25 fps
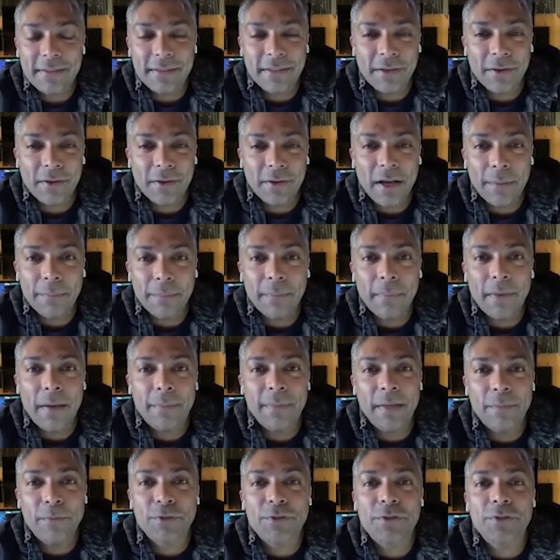You know, I'm
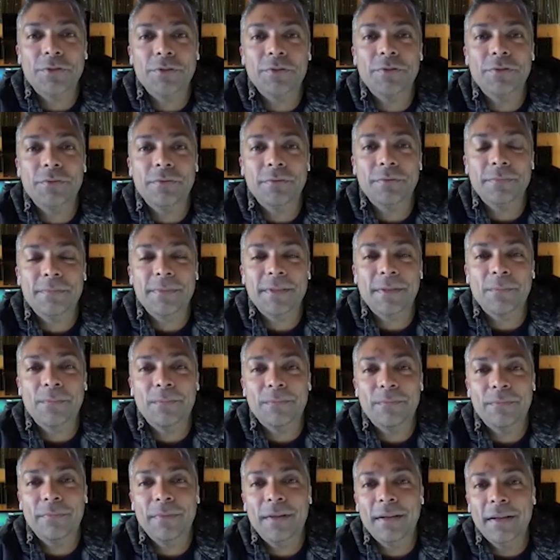able to do
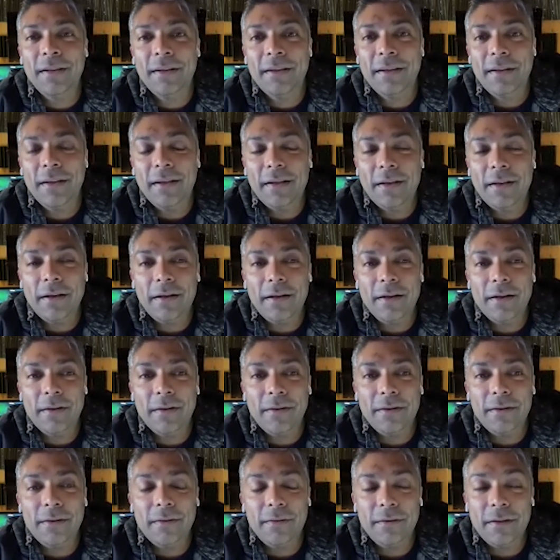
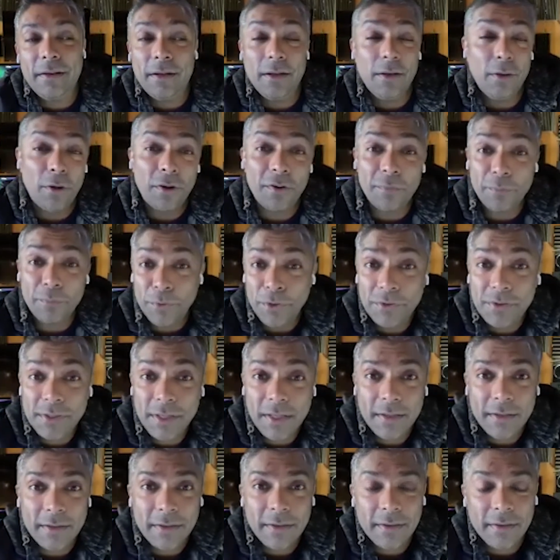a lot of
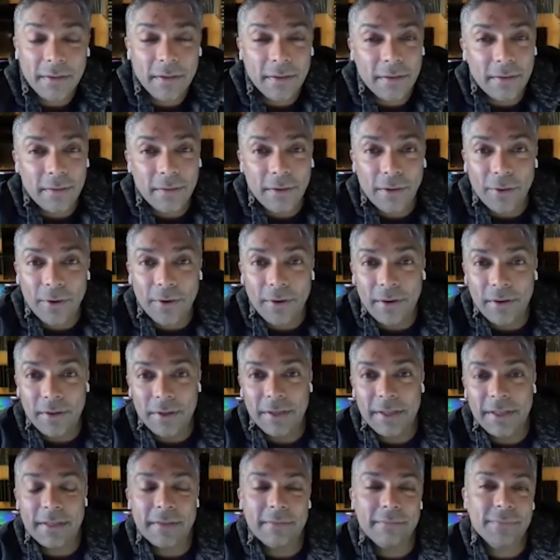music, a lot of
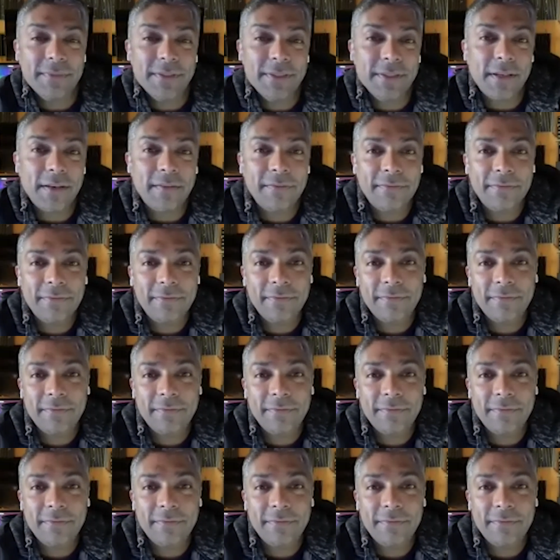learning stuff.